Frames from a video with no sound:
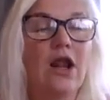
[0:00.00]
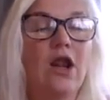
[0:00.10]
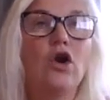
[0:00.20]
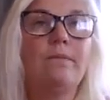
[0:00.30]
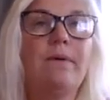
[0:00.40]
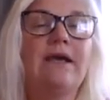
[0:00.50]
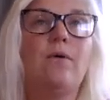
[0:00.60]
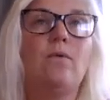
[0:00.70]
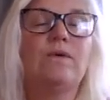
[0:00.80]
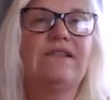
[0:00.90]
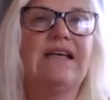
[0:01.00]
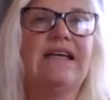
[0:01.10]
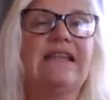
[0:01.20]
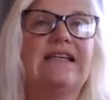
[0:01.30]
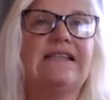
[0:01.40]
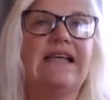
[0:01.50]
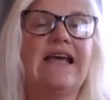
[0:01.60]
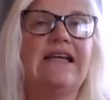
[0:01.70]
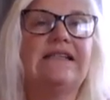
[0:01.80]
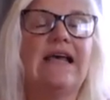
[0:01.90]
lot of people will see this
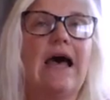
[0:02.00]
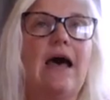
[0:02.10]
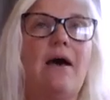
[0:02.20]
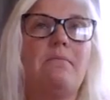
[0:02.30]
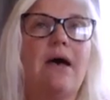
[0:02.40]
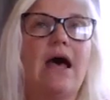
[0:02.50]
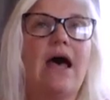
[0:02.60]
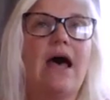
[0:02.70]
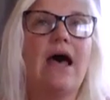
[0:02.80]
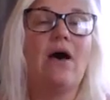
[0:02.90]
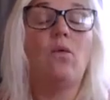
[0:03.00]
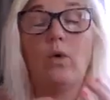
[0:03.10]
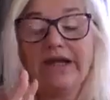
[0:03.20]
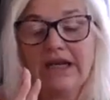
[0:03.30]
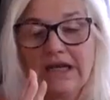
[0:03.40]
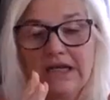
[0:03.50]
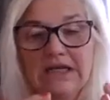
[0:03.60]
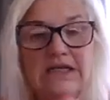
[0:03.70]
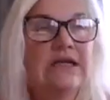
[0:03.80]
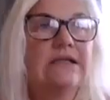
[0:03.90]
as a win
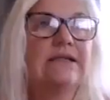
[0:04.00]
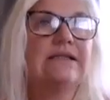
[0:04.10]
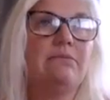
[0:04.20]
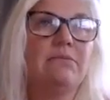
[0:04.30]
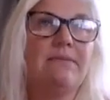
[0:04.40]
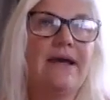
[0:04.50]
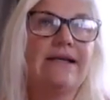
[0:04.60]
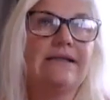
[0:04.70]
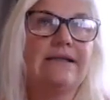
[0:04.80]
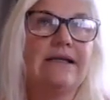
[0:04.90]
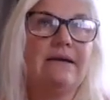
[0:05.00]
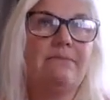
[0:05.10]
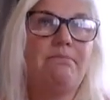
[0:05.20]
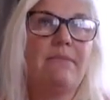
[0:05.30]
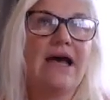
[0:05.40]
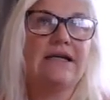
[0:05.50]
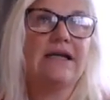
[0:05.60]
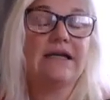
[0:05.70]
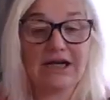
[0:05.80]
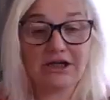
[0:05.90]
to some capacity, but
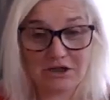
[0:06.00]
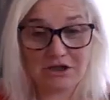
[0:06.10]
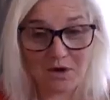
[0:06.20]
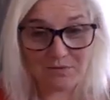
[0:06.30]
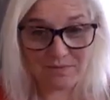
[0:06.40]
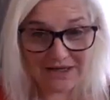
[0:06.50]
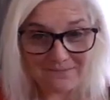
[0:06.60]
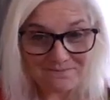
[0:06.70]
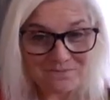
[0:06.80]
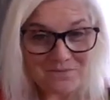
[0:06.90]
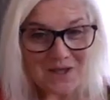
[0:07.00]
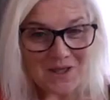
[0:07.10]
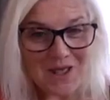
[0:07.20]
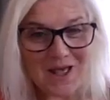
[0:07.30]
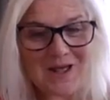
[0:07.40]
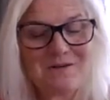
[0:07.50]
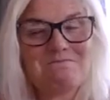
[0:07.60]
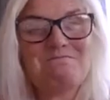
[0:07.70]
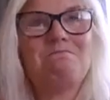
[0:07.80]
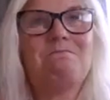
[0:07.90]
it actually won't be.
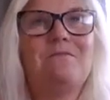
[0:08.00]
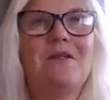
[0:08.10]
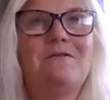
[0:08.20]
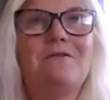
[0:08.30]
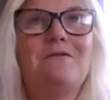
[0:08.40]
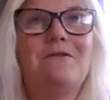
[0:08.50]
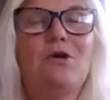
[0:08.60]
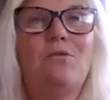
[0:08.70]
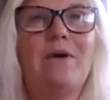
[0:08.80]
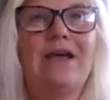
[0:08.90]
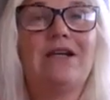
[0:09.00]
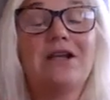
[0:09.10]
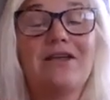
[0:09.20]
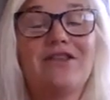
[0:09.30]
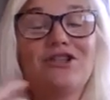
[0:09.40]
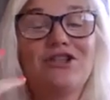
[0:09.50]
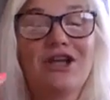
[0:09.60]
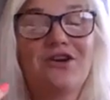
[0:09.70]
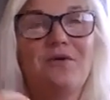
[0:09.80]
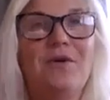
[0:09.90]
There'll be another
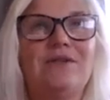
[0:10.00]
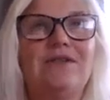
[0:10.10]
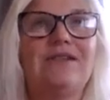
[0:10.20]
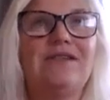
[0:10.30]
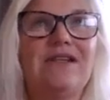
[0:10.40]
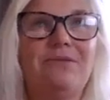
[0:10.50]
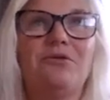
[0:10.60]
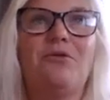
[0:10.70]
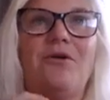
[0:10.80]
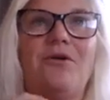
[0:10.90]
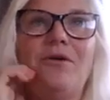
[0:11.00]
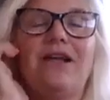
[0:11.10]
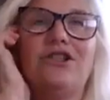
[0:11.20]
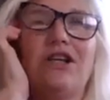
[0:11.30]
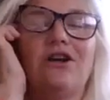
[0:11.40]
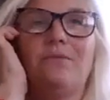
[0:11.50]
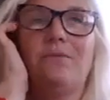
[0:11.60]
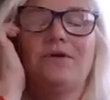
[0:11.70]
shadow person step through and a shadow